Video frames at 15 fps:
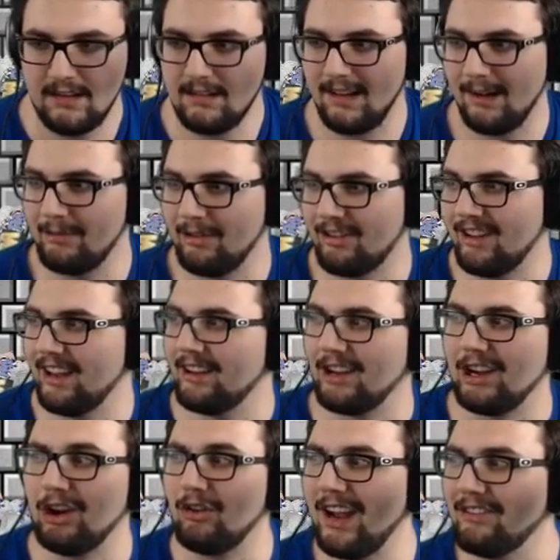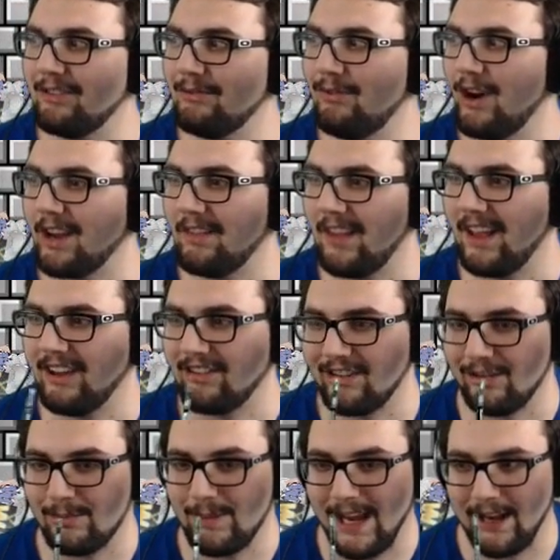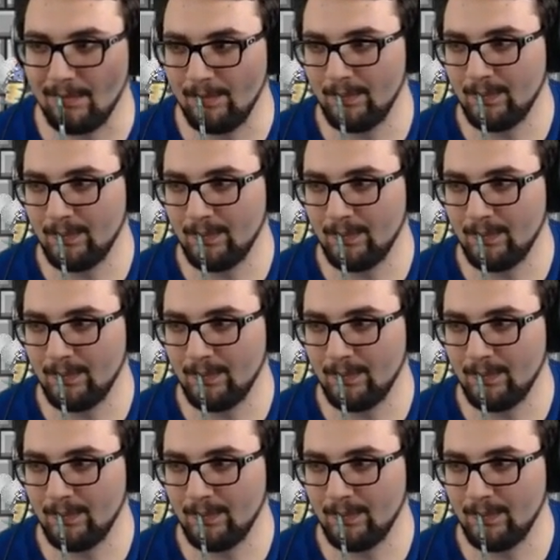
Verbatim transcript: I'm just kidding. Congratulations, man.